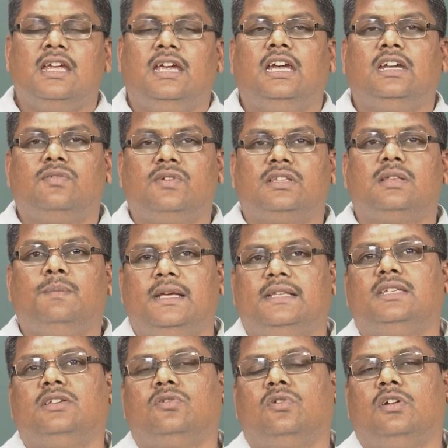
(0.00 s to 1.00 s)
it was the
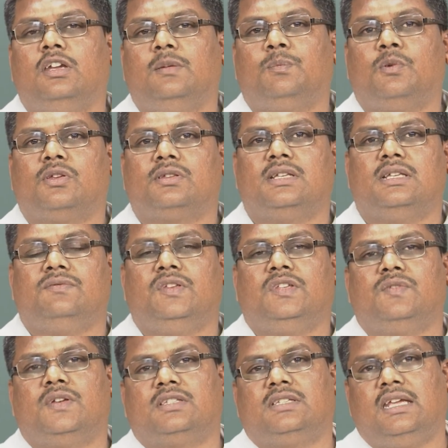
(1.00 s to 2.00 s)
basic cognitive process which
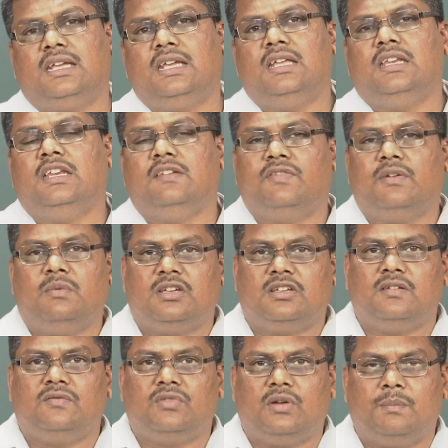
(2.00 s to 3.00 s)
was taking in
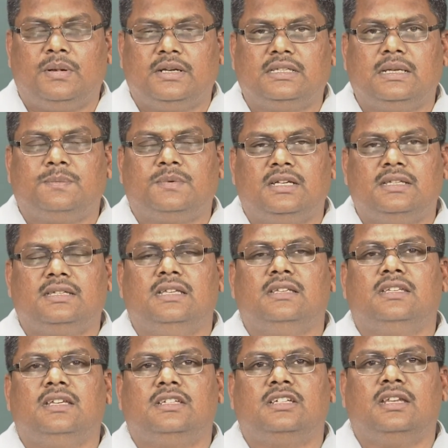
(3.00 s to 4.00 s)
information from perception,
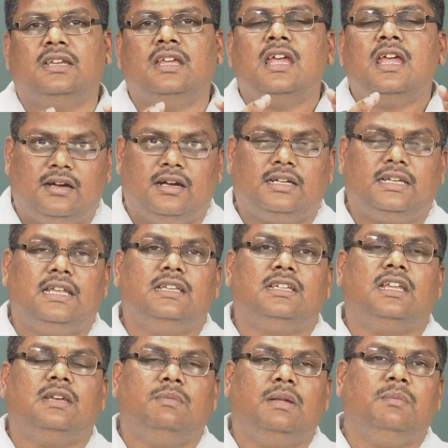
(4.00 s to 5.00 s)
sensation,
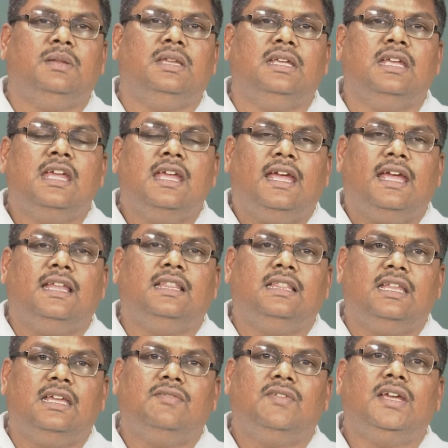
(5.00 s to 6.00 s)
attention, memory, and
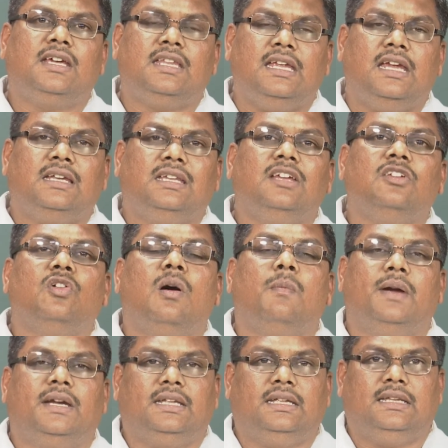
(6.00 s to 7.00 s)
they were creating raw
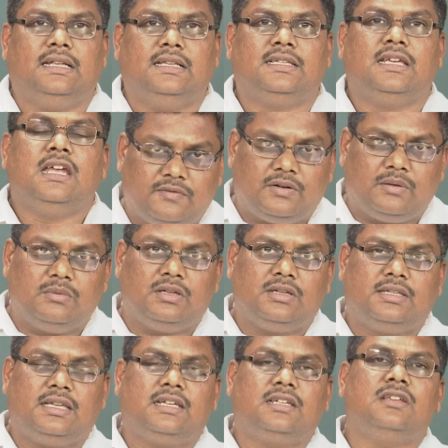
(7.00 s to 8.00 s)
materials. From the
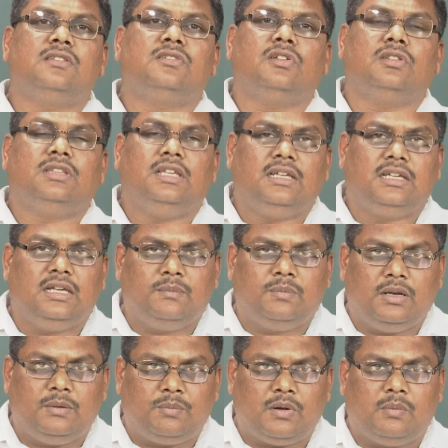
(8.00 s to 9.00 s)
sections on thinking
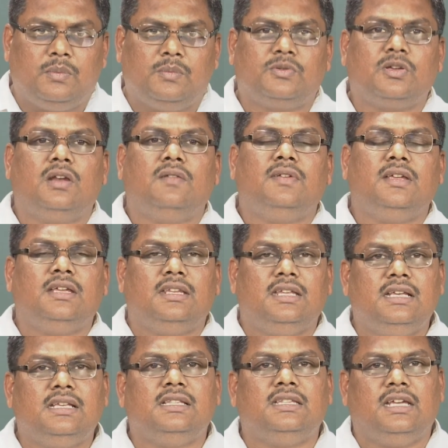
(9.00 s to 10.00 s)
and problem solving,
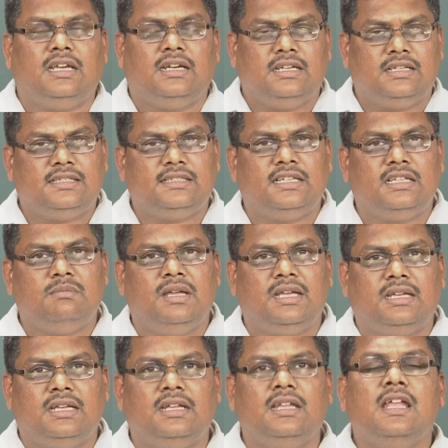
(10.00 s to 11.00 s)
reasoning and decision
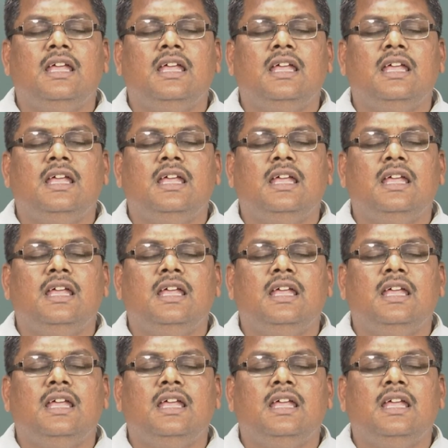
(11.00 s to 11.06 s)
making,